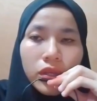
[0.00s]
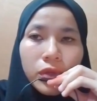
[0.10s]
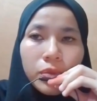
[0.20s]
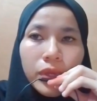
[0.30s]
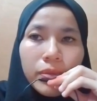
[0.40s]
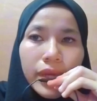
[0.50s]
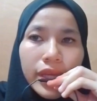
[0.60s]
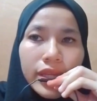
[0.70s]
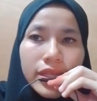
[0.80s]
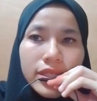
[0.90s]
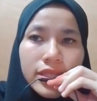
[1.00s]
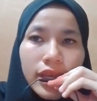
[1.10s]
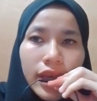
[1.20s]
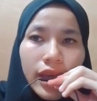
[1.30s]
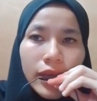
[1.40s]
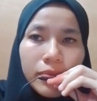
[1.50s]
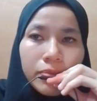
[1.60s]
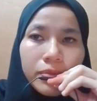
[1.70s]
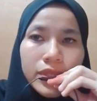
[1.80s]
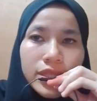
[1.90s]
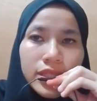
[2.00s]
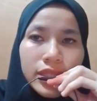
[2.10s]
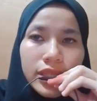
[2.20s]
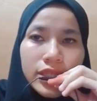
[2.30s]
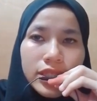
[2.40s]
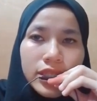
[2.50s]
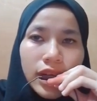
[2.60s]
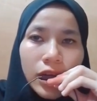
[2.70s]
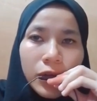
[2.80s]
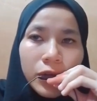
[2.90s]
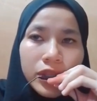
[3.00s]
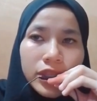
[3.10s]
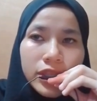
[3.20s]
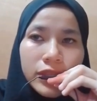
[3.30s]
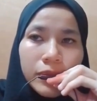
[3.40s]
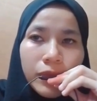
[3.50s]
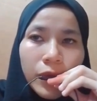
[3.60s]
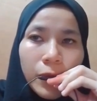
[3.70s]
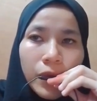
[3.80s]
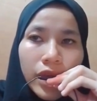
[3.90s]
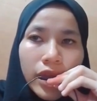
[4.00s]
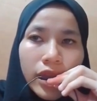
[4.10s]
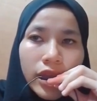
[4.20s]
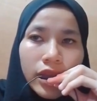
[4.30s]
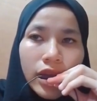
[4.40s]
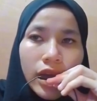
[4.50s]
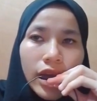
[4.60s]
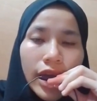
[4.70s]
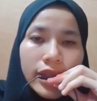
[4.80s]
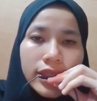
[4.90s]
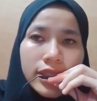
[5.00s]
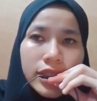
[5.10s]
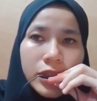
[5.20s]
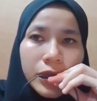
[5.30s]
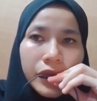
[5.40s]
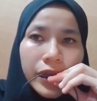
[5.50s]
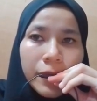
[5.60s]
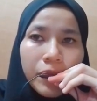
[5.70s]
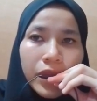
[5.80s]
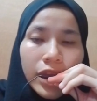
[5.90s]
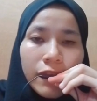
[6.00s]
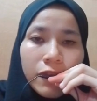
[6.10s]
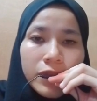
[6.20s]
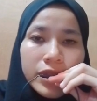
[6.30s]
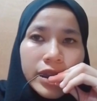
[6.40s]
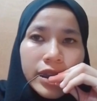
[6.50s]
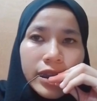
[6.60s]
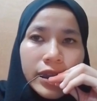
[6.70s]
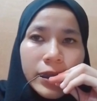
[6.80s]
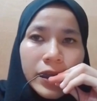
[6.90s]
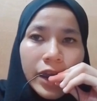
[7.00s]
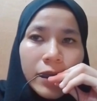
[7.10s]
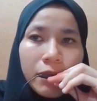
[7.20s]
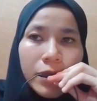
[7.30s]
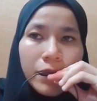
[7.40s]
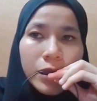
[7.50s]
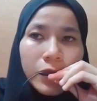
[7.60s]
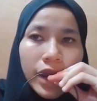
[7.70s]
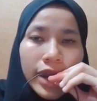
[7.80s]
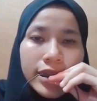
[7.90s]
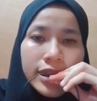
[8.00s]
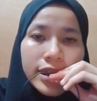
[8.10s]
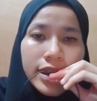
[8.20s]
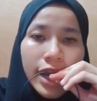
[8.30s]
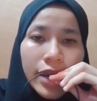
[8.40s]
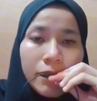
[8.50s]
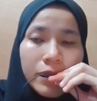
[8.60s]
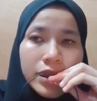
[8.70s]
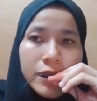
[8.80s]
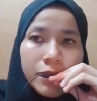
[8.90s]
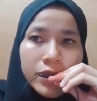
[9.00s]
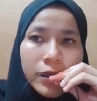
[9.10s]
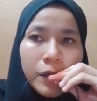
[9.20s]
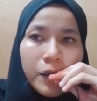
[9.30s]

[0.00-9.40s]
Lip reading: Human bias and personal interest are core terms within agency theory, influencing the dynamic between agents and principal.